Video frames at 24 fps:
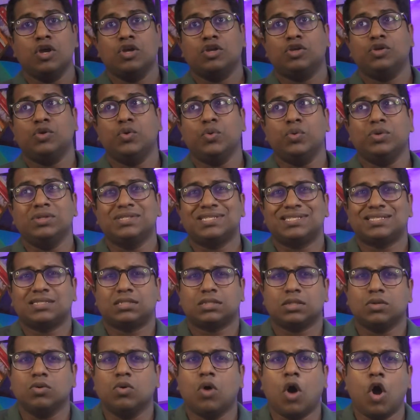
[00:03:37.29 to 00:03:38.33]
you will
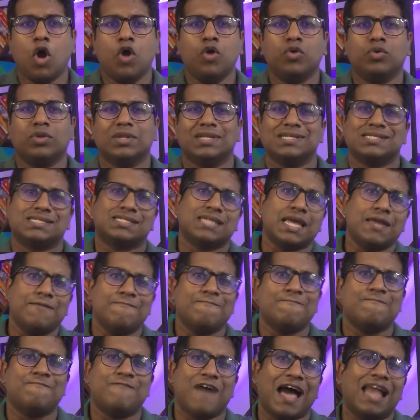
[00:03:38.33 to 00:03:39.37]
still own the
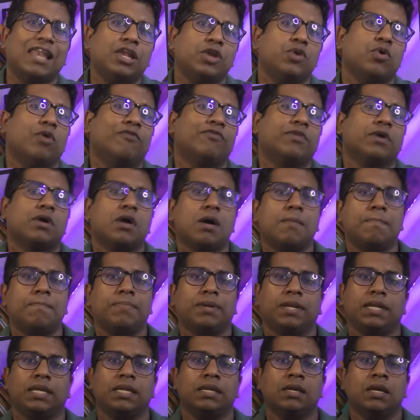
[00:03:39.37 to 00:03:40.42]
same value of the
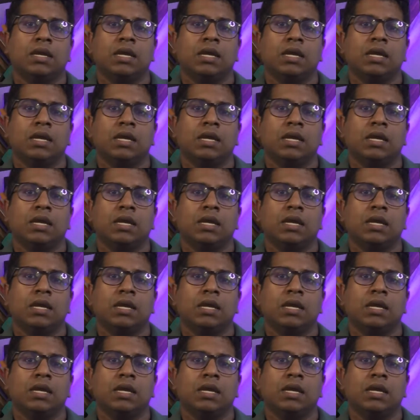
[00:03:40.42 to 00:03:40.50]
company,